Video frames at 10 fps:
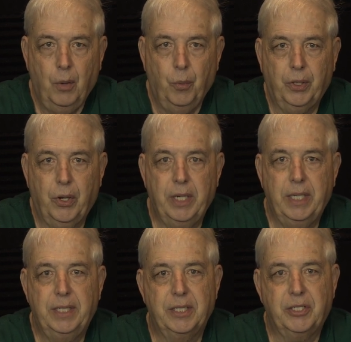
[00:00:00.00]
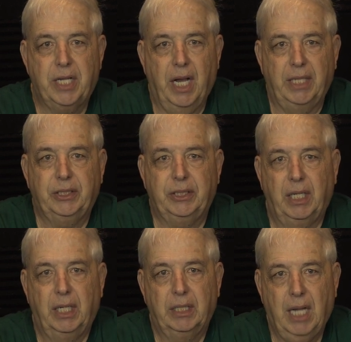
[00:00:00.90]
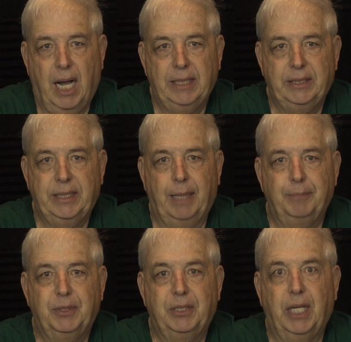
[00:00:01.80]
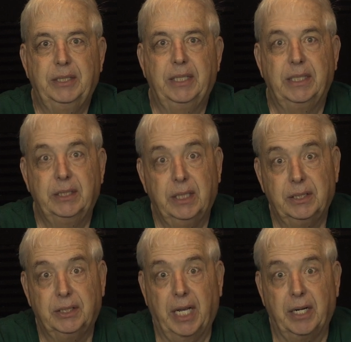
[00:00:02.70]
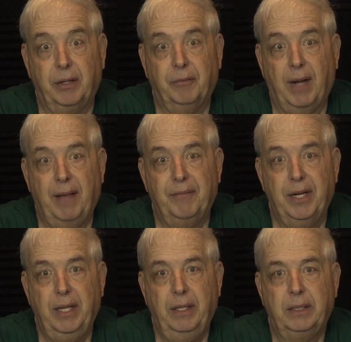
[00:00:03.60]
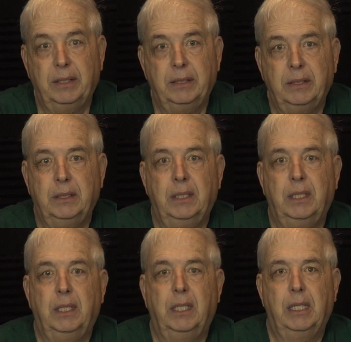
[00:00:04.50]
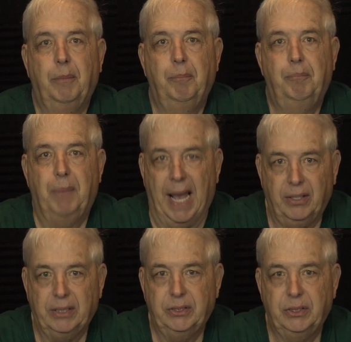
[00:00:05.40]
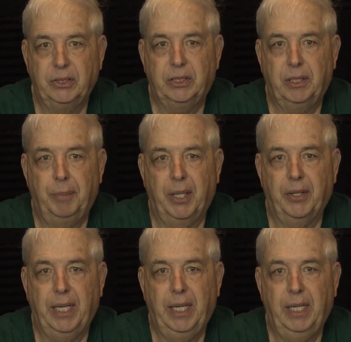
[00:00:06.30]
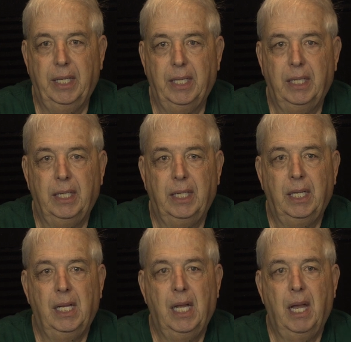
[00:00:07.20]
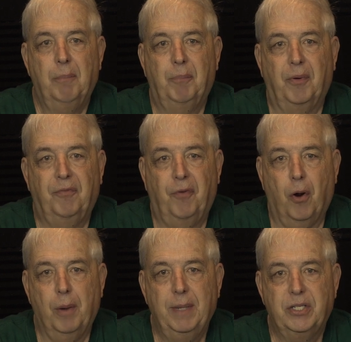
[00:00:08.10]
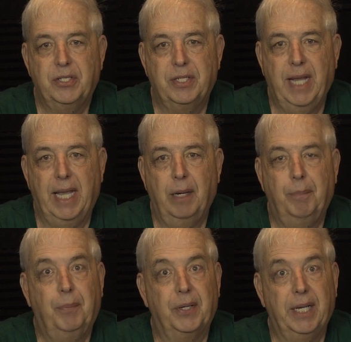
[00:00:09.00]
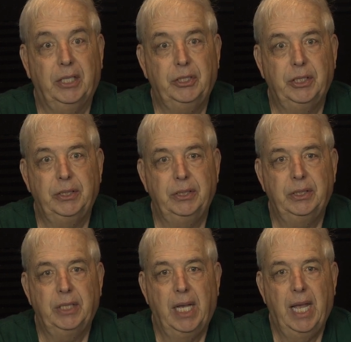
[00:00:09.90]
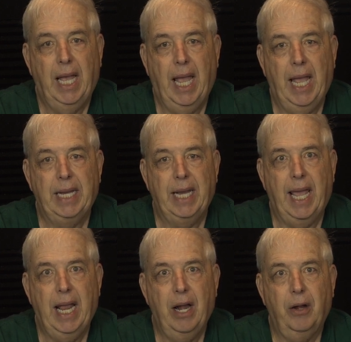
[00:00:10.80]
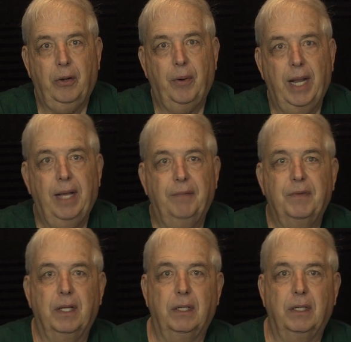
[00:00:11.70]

We're going to discuss concepts such as center of gravity, balance and stability, performance data predictions, and aircraft